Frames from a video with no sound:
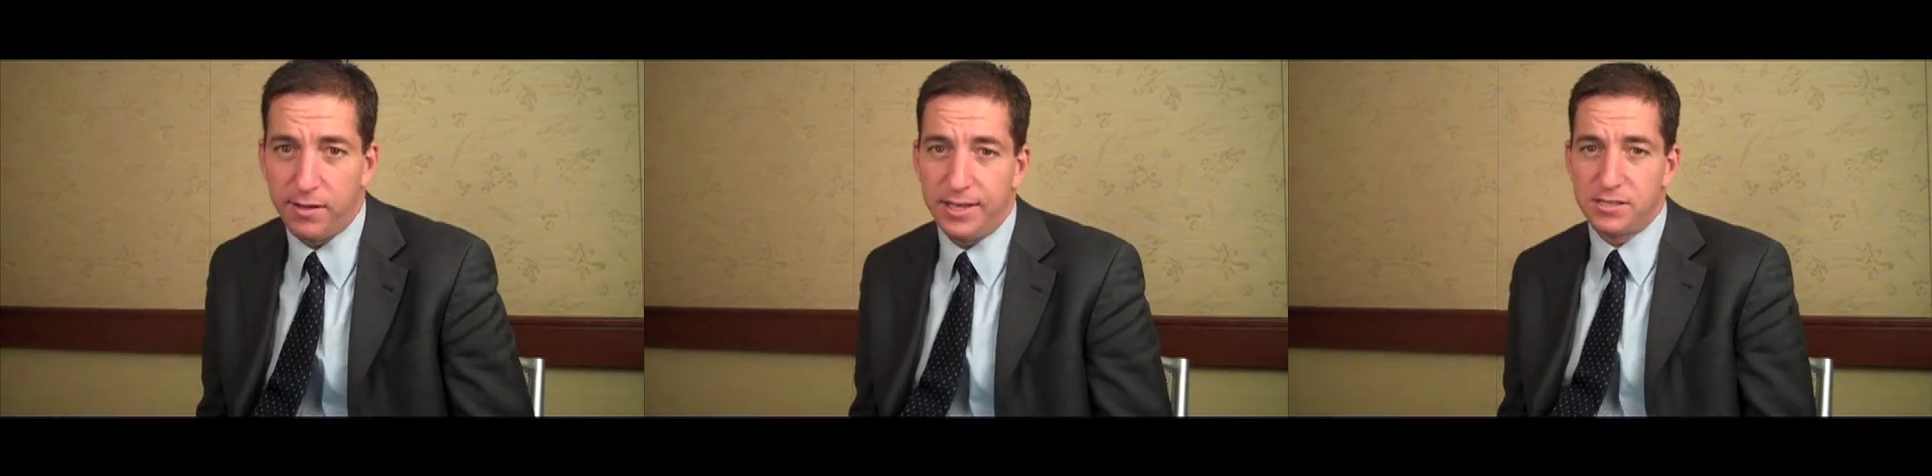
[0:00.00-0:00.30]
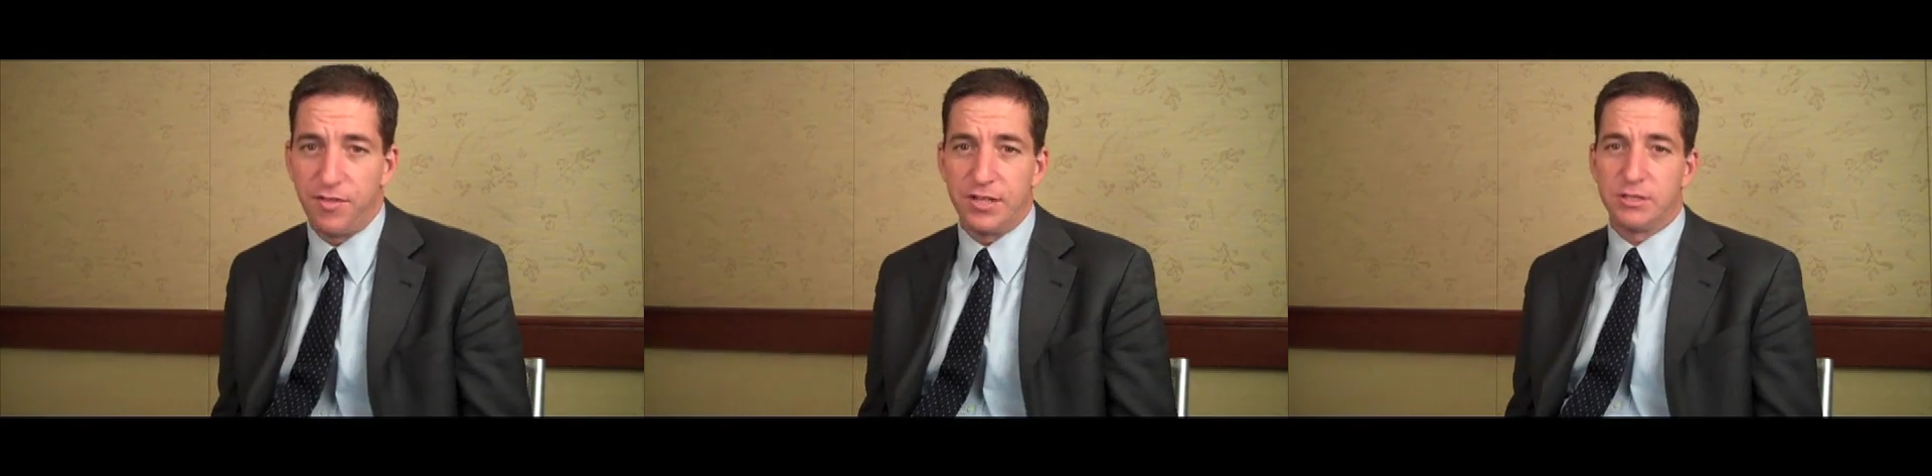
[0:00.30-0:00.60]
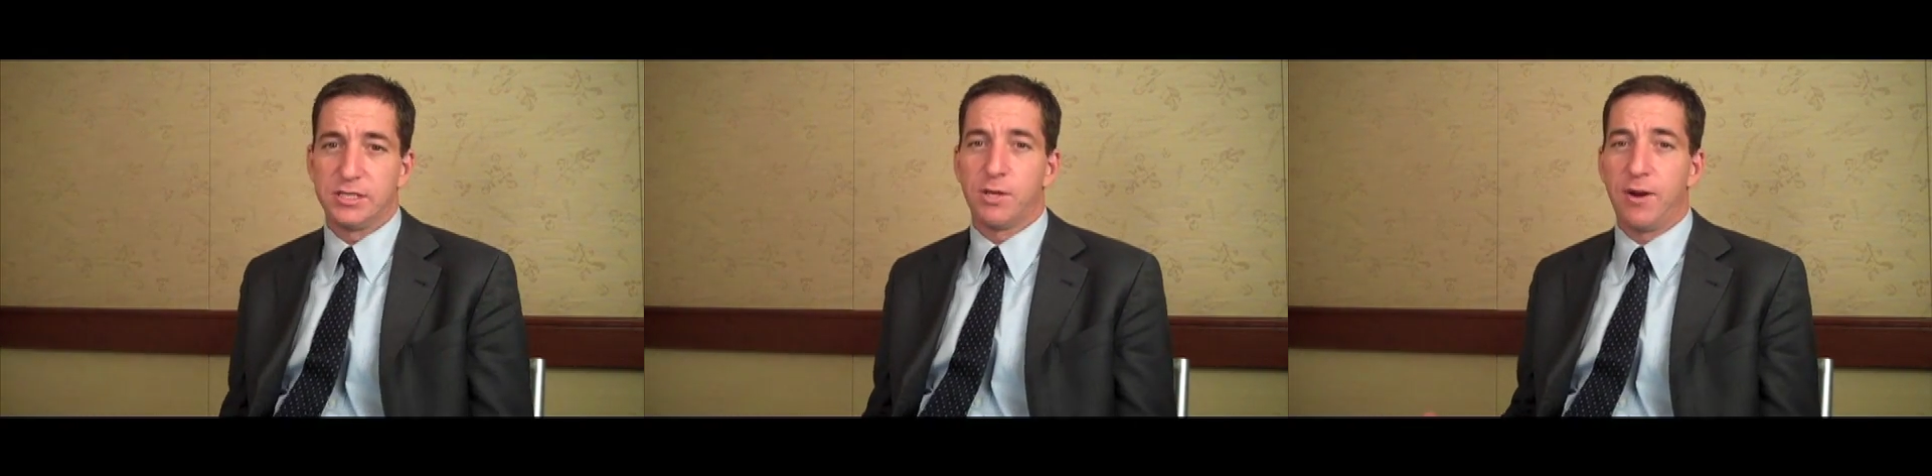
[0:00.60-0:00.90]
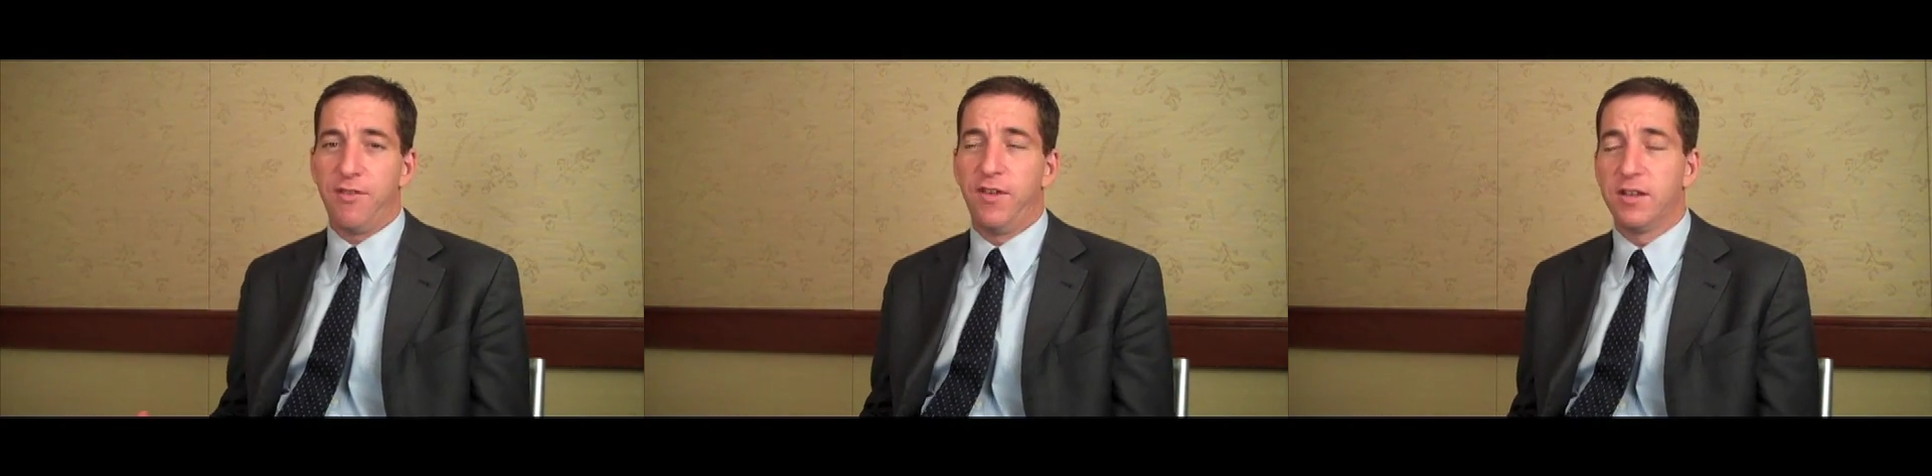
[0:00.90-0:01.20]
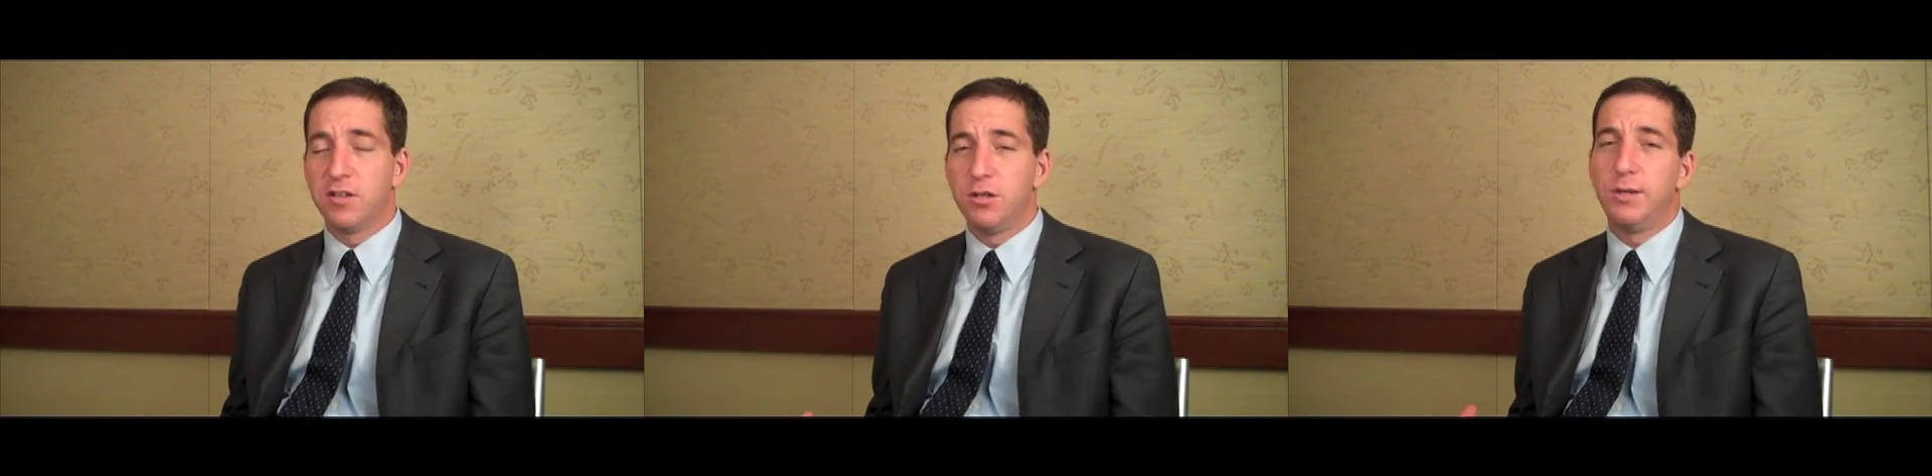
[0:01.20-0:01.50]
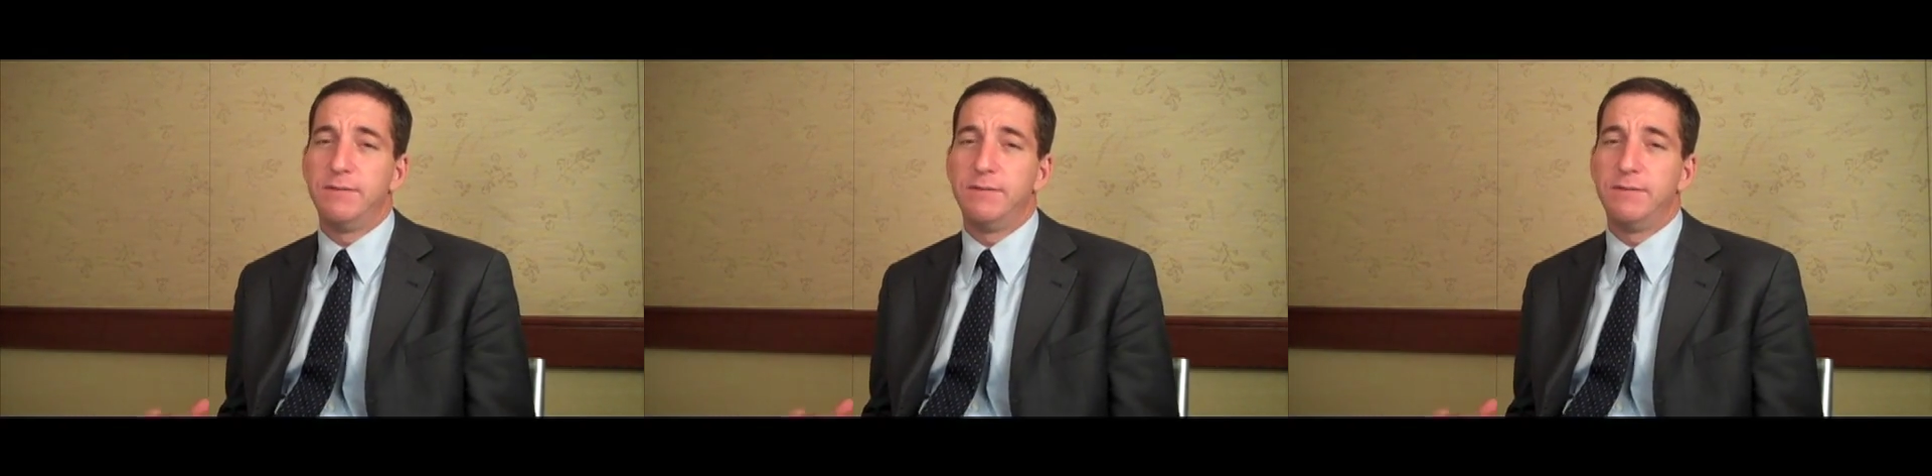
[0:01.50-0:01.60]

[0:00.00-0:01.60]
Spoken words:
elites that this was the right thing to do,